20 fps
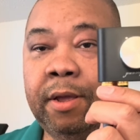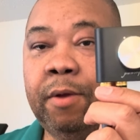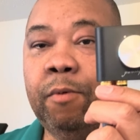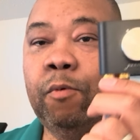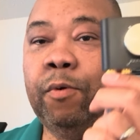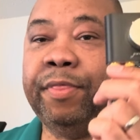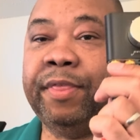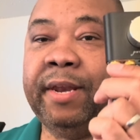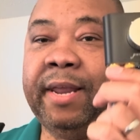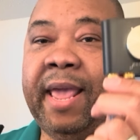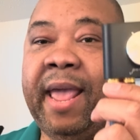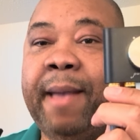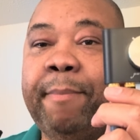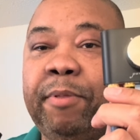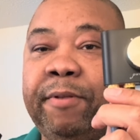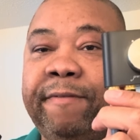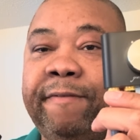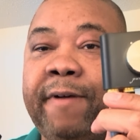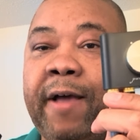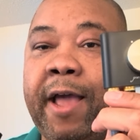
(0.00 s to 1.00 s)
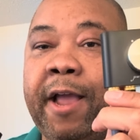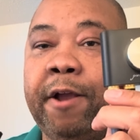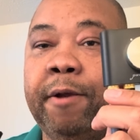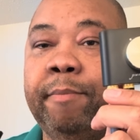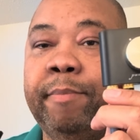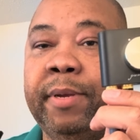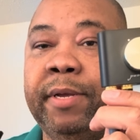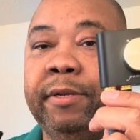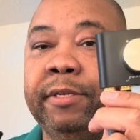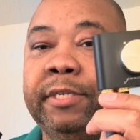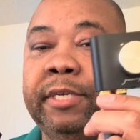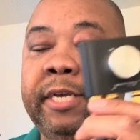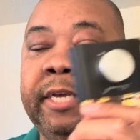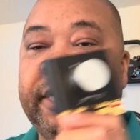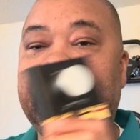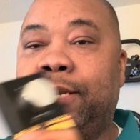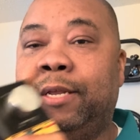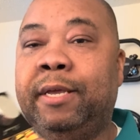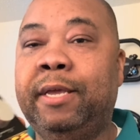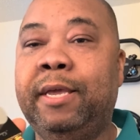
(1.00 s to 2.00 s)
with an amplifier built
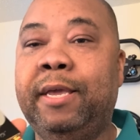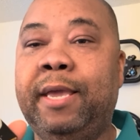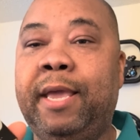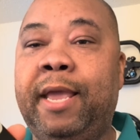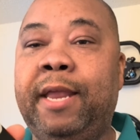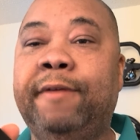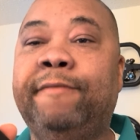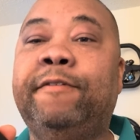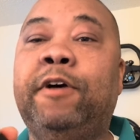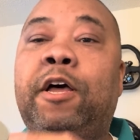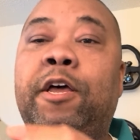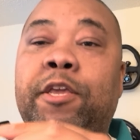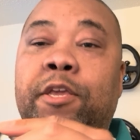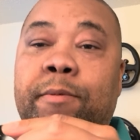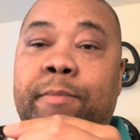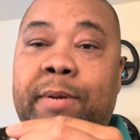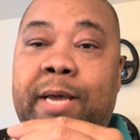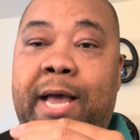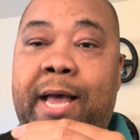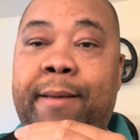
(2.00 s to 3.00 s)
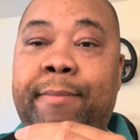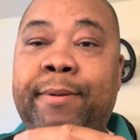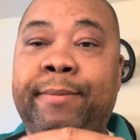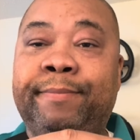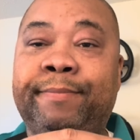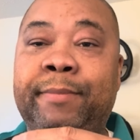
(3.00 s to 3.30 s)
in and a volume knob.